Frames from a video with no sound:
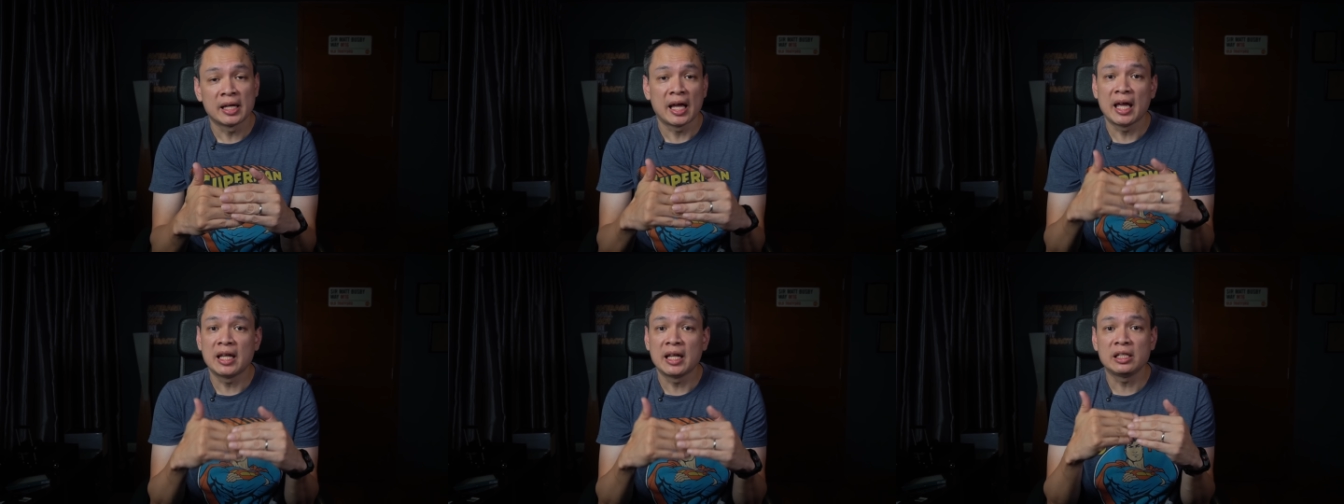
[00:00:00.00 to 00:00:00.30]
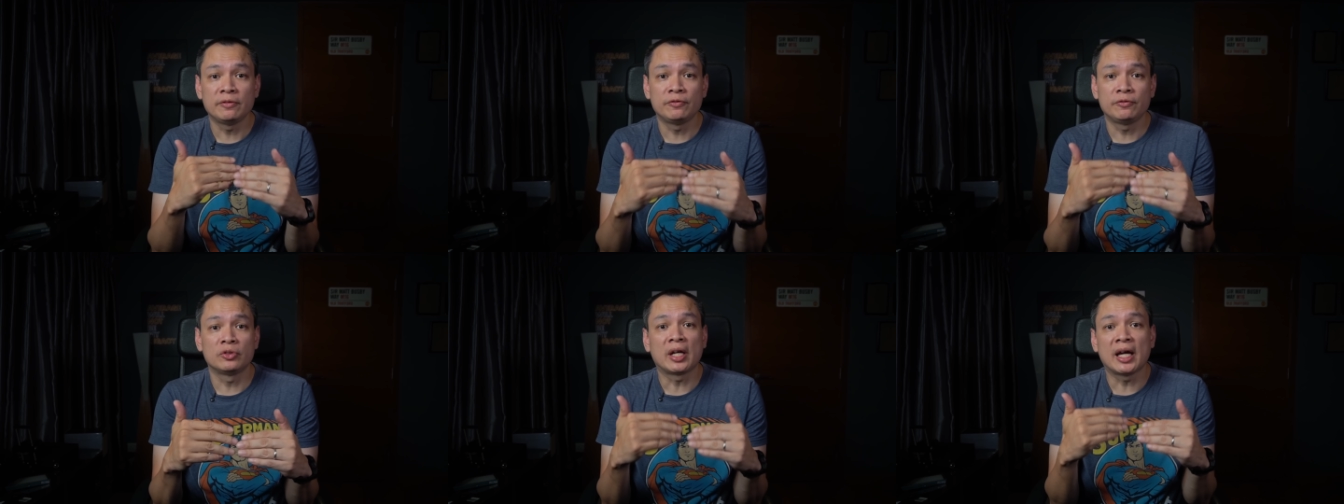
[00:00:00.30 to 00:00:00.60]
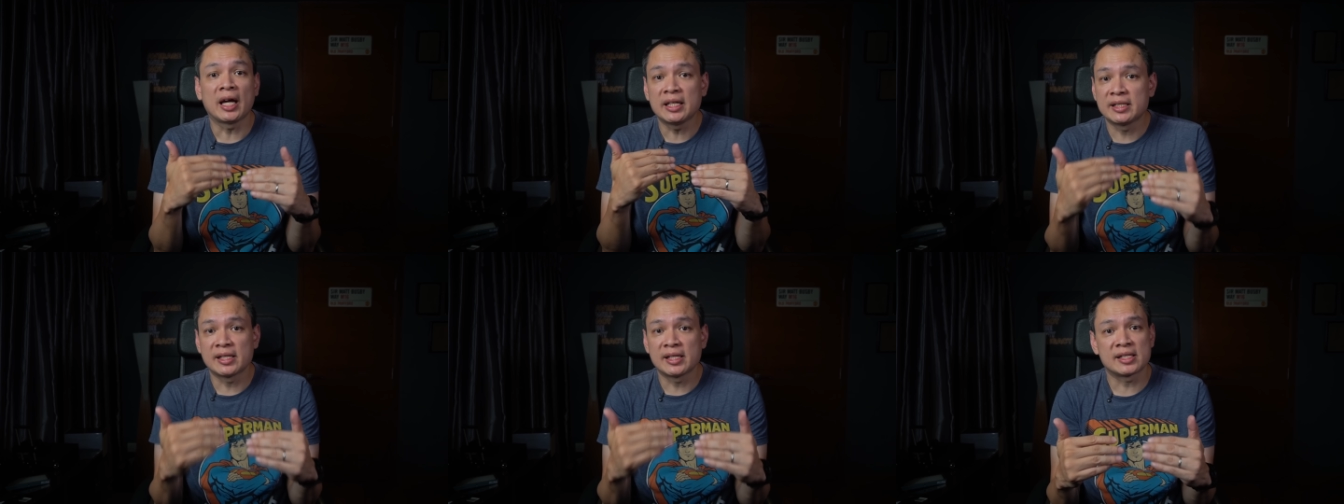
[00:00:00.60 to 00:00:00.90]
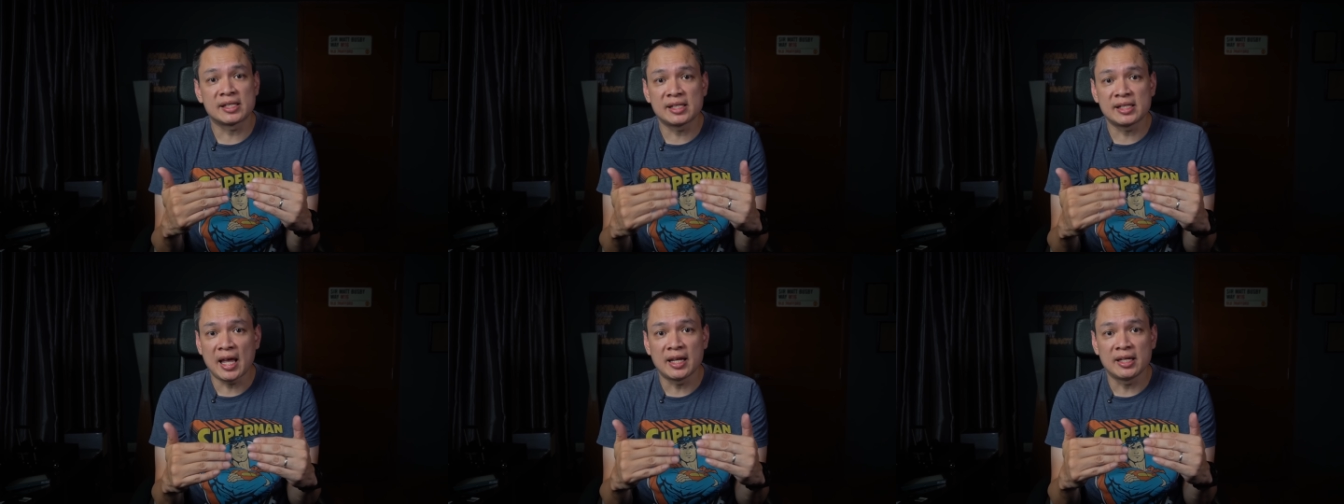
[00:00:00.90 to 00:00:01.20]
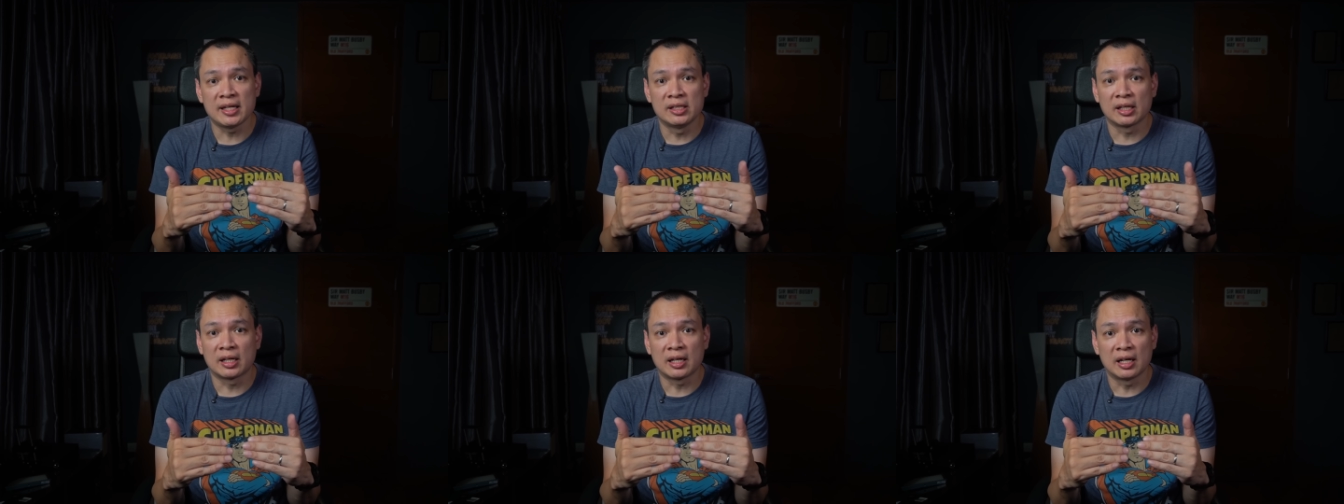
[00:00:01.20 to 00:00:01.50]
And if you kind of just sat
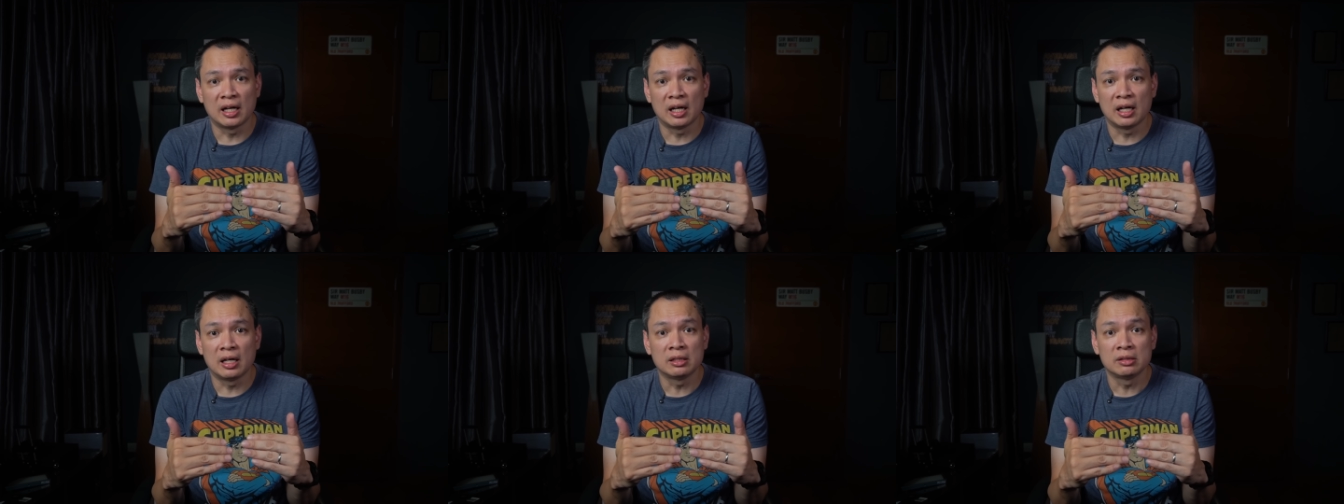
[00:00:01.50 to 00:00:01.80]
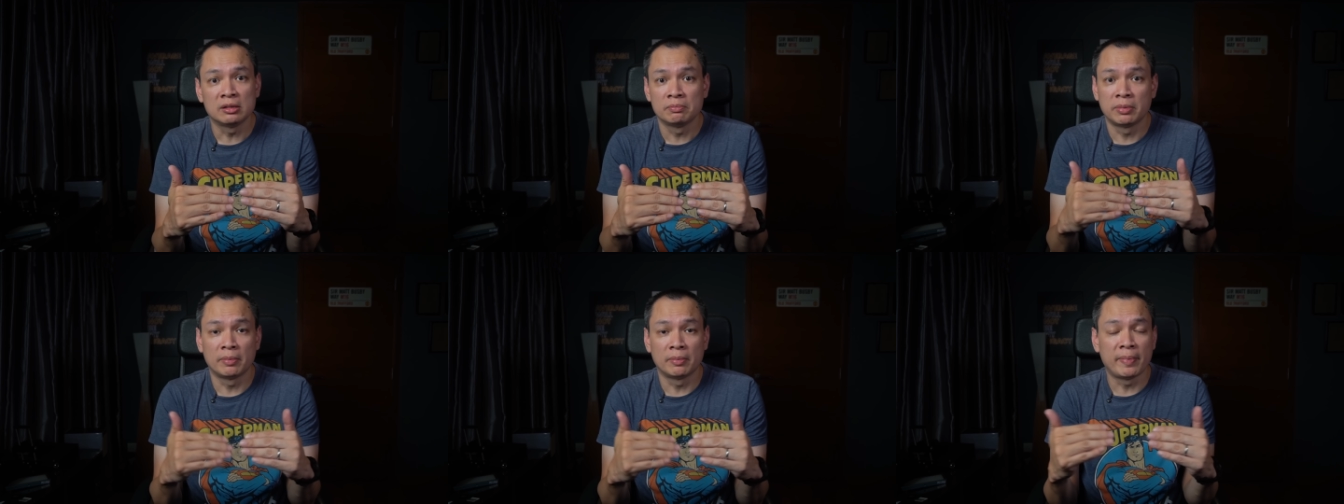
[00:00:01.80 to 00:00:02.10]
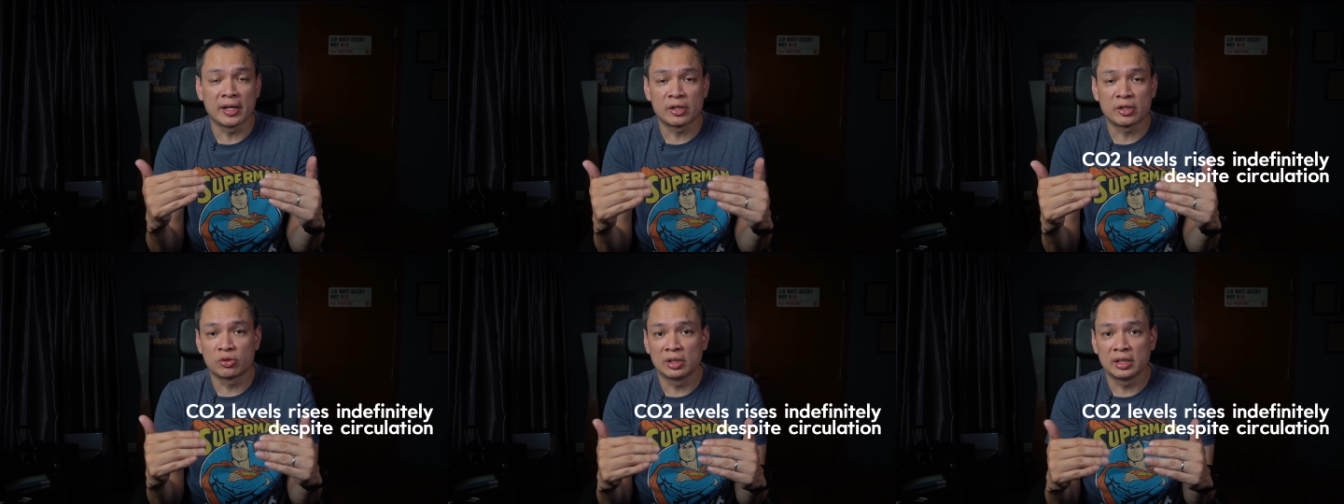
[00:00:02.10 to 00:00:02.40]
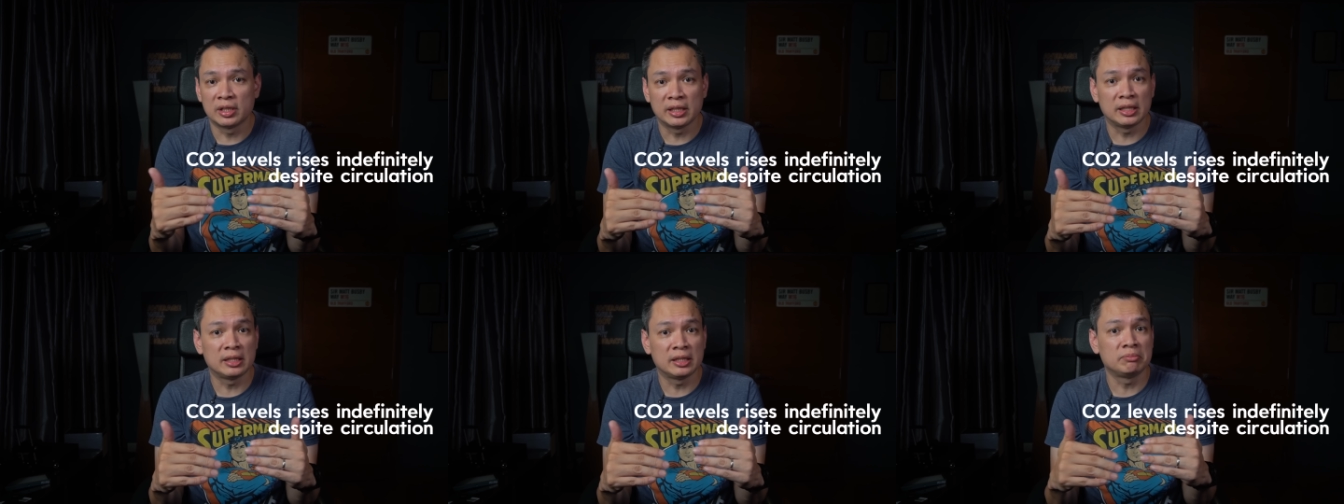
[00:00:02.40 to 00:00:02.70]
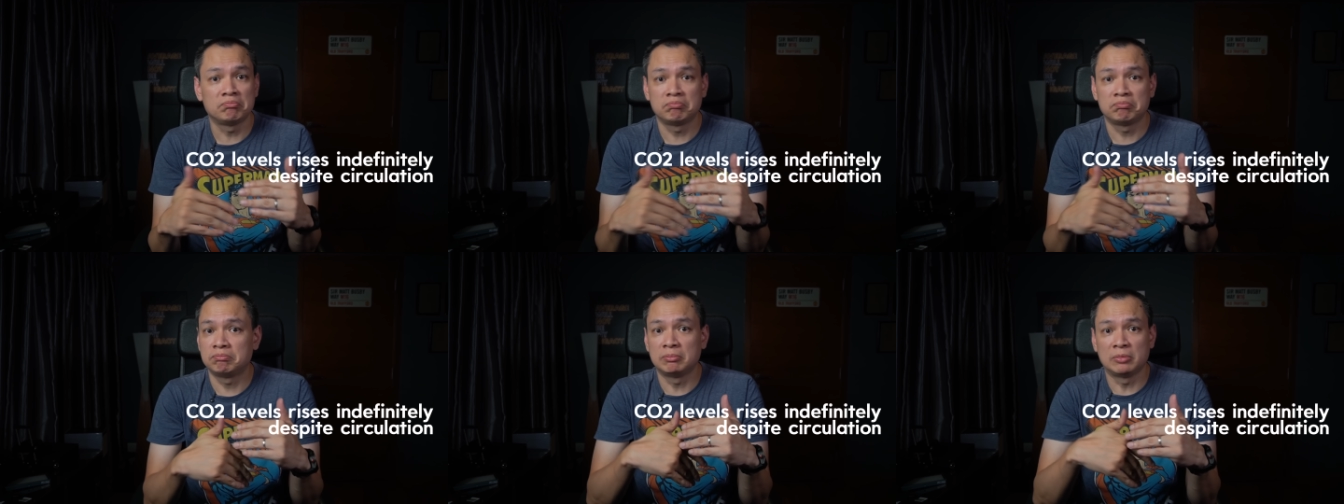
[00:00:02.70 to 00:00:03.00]
in the car perpetually,